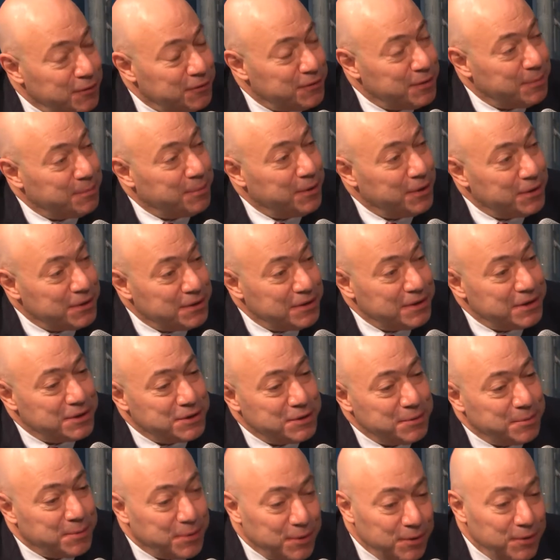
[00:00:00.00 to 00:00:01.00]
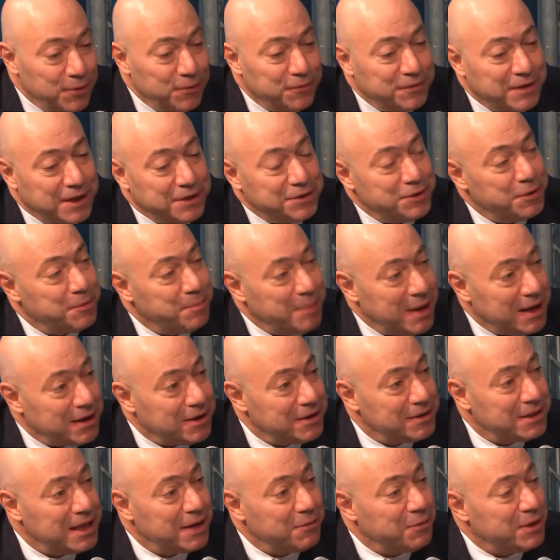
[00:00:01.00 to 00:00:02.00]
The burden is to prove that you're better
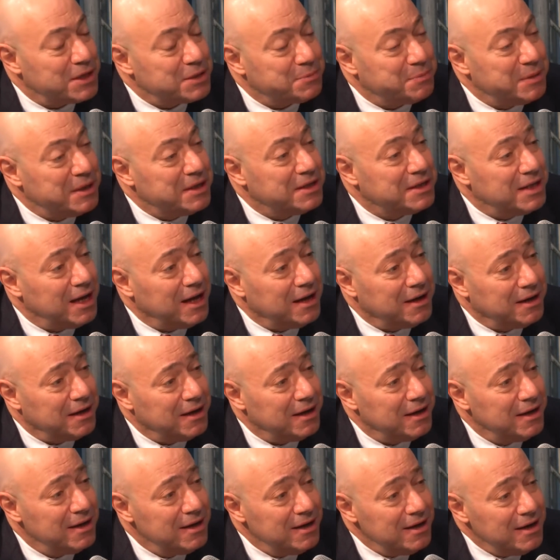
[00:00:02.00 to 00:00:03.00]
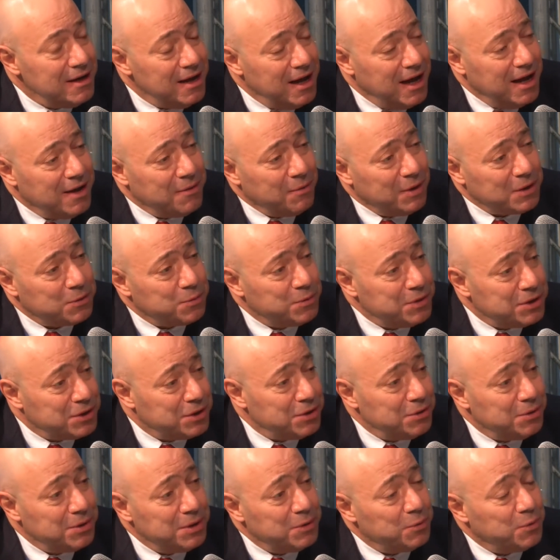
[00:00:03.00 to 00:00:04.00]
than what's been done. And what we're
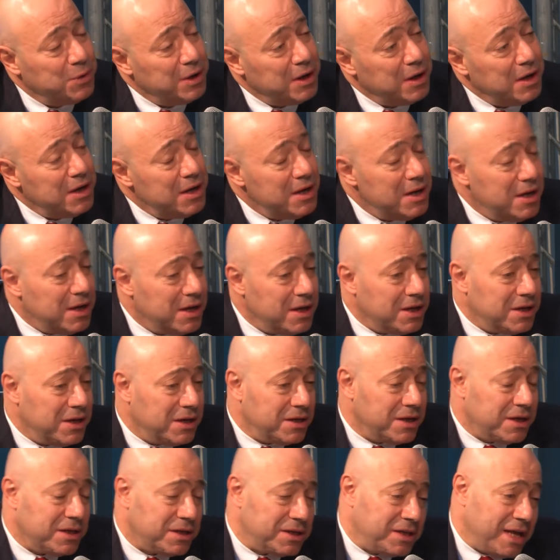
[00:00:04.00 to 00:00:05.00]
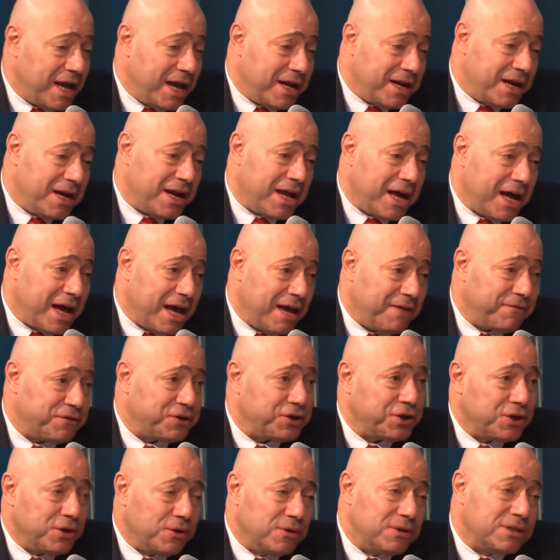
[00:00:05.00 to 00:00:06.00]
doing, Dan and I have
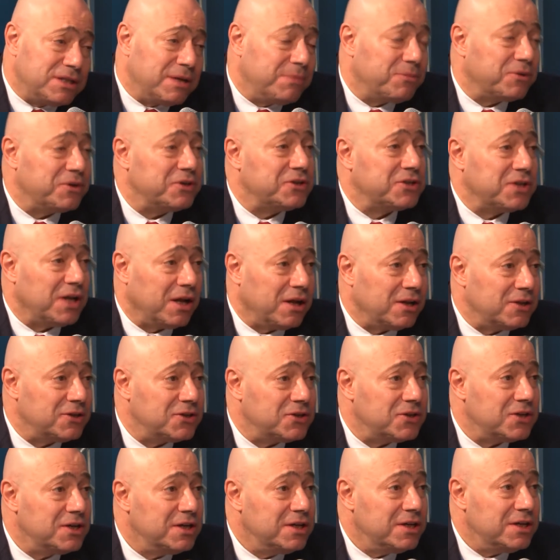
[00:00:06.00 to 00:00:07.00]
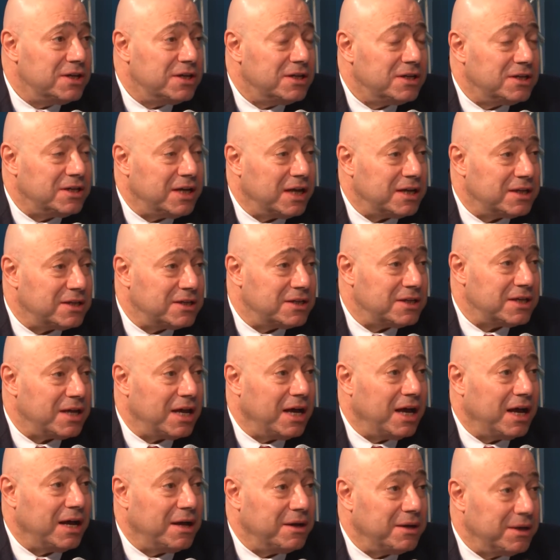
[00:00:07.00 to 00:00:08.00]
shown some results that,
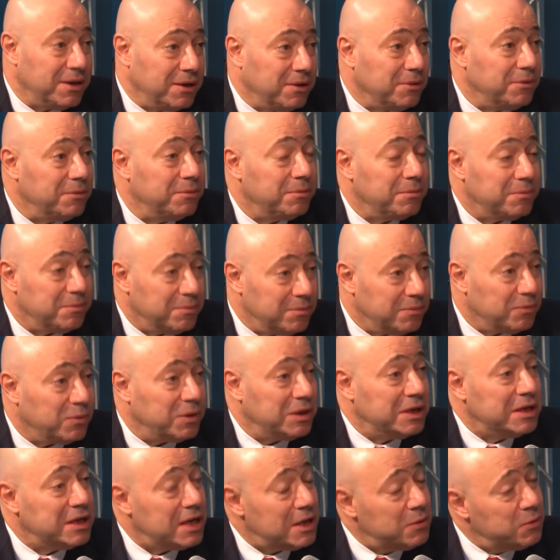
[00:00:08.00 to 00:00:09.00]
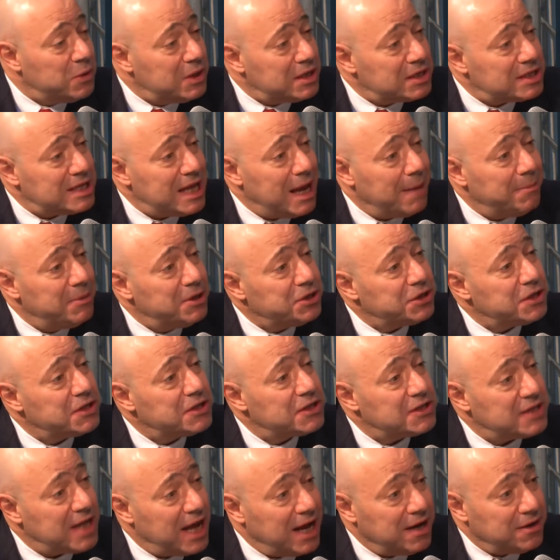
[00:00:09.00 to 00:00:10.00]
we established a
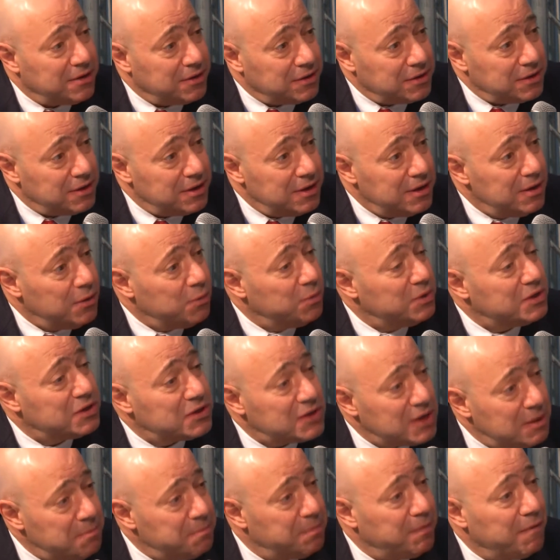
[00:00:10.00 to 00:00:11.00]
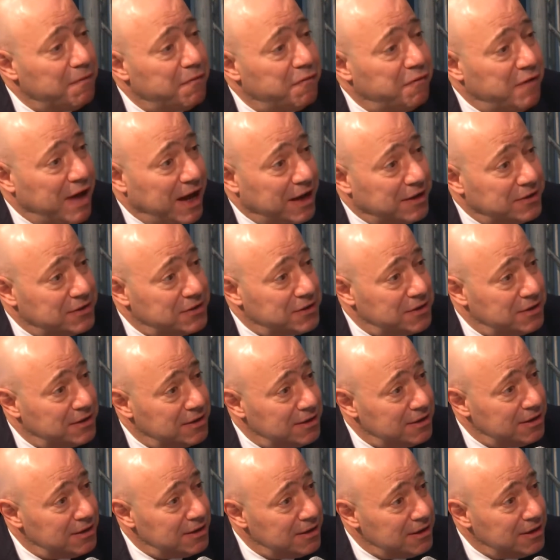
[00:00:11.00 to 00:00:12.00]
standard with simple fat.
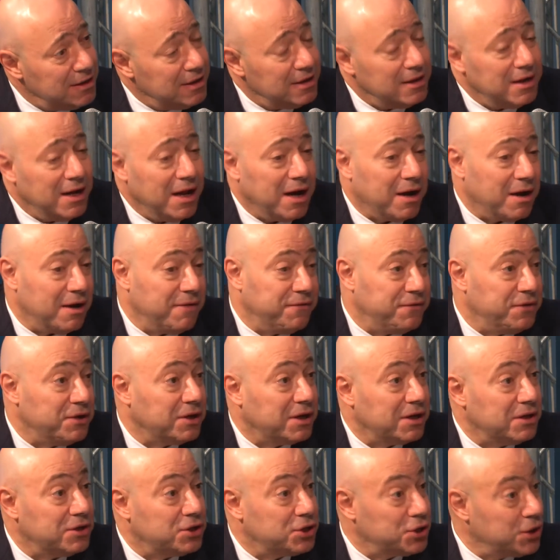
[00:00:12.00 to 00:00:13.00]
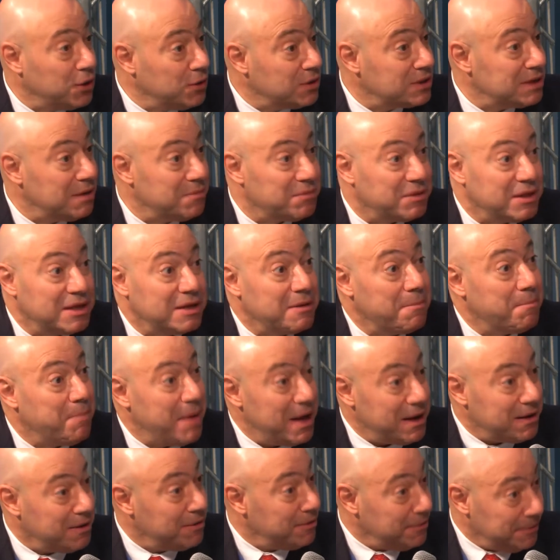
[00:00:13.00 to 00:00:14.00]
Now, if you can show something
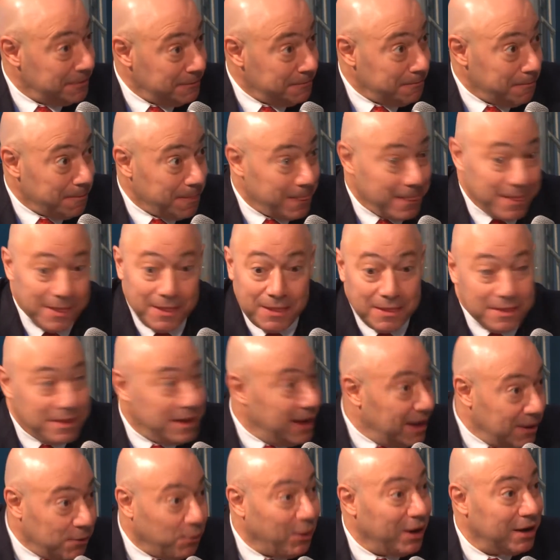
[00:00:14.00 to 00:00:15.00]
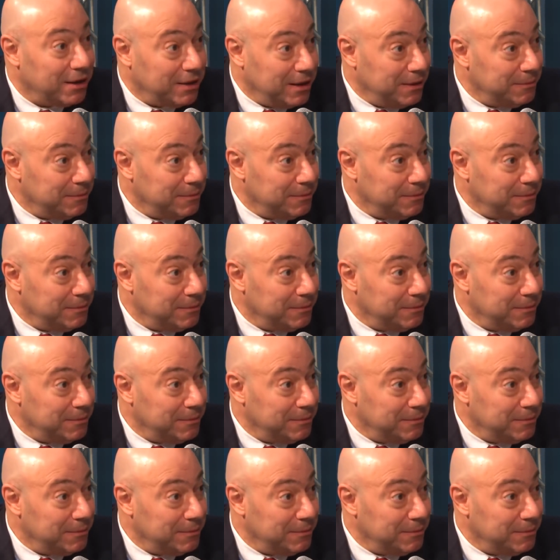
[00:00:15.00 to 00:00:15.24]
better, then welcome.